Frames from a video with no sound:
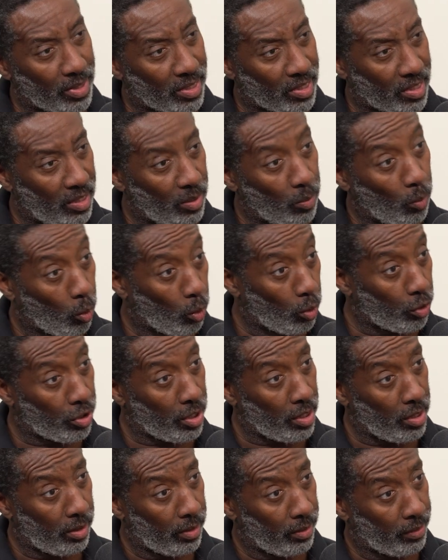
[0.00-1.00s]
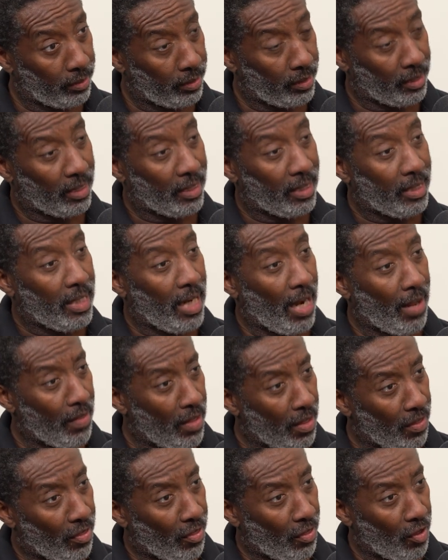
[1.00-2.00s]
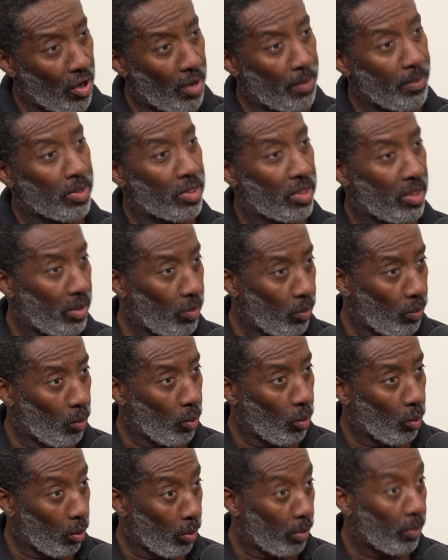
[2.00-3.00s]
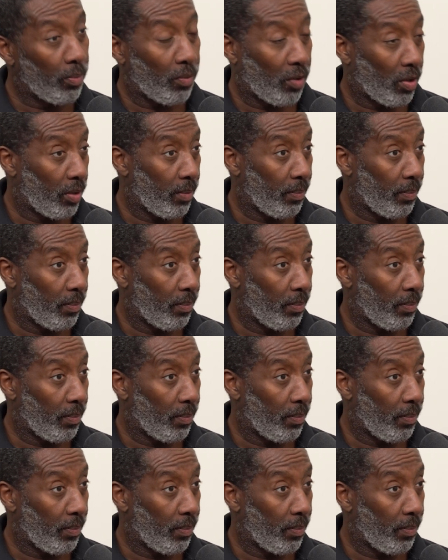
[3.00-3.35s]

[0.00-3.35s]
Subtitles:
as in water, and then therm as in warmth.